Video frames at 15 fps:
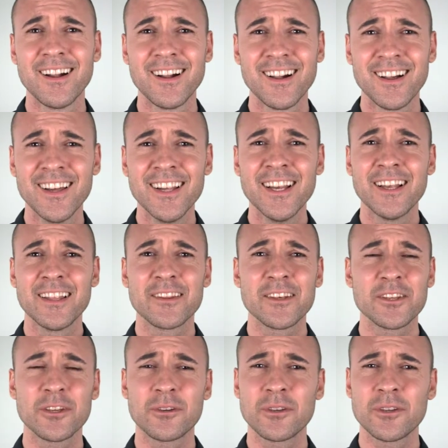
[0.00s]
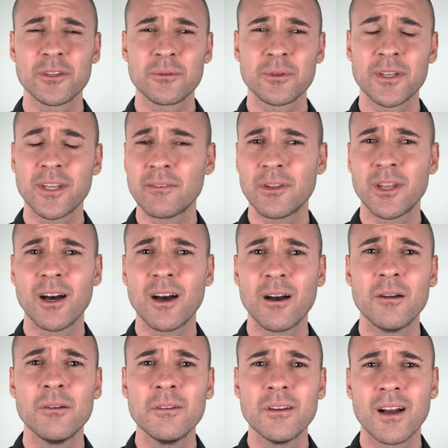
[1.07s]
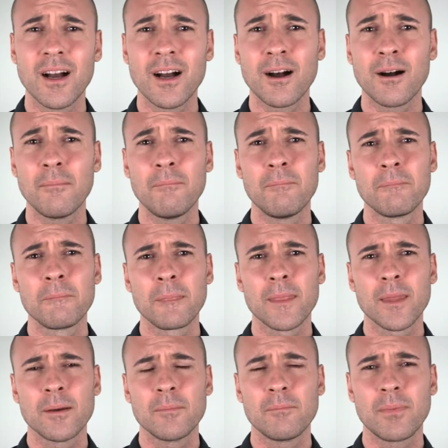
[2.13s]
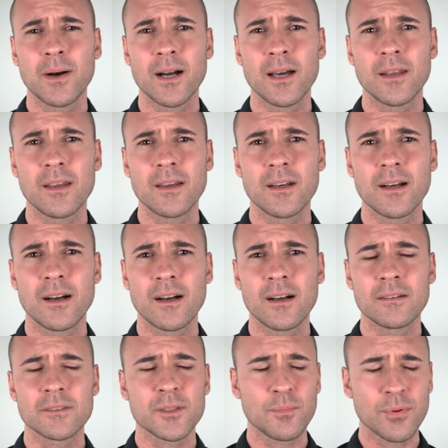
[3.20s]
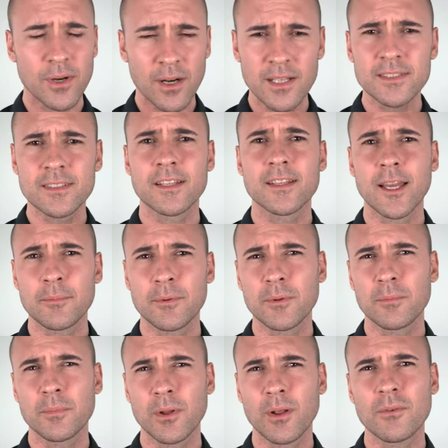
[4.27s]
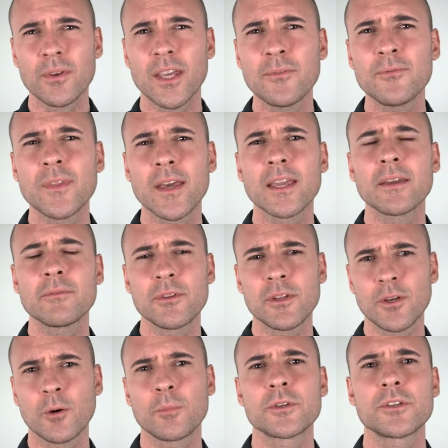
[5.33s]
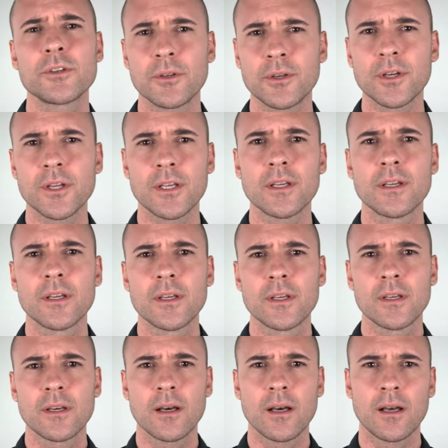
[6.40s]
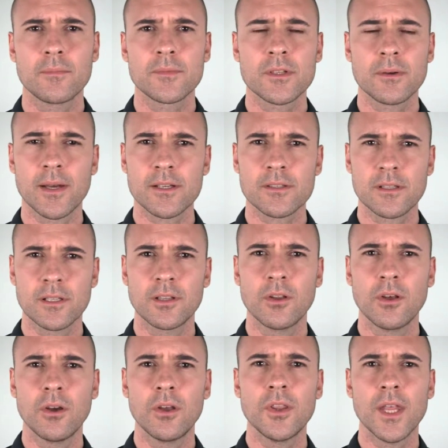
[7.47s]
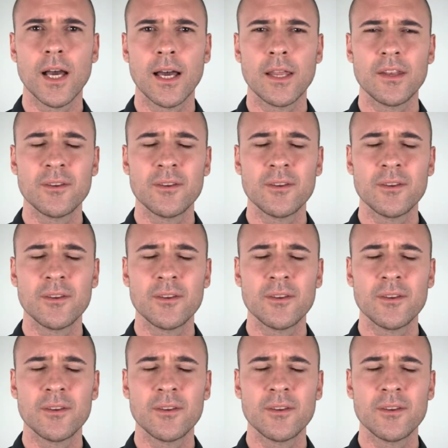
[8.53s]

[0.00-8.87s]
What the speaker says: that you would never know, but surprisingly capable of if they're given the opportunity to actually learn that.